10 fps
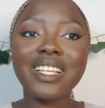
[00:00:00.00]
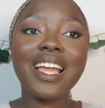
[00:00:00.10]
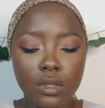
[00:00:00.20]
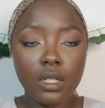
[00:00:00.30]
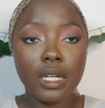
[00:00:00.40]

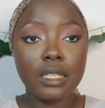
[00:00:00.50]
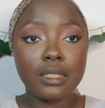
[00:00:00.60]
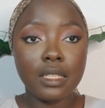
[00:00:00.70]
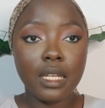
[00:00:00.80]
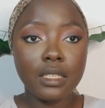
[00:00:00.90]
So guys,
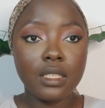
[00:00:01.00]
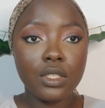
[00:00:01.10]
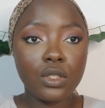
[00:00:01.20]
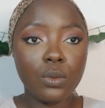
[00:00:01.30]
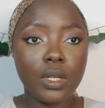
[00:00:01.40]

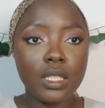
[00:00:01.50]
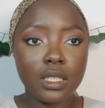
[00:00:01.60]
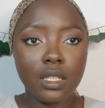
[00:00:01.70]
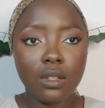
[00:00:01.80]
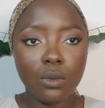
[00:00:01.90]
next she
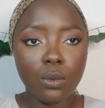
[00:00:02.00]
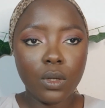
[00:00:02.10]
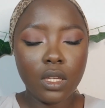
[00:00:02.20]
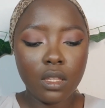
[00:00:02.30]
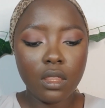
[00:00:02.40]
went in
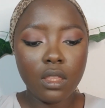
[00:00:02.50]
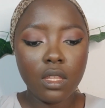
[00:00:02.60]
with